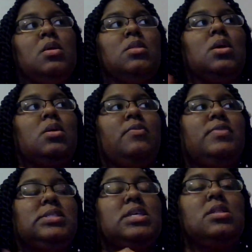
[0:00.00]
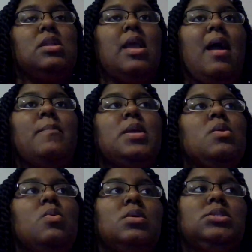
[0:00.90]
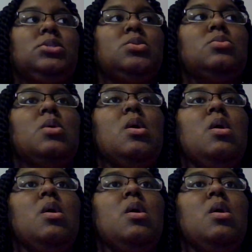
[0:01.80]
the facility I'll be going to,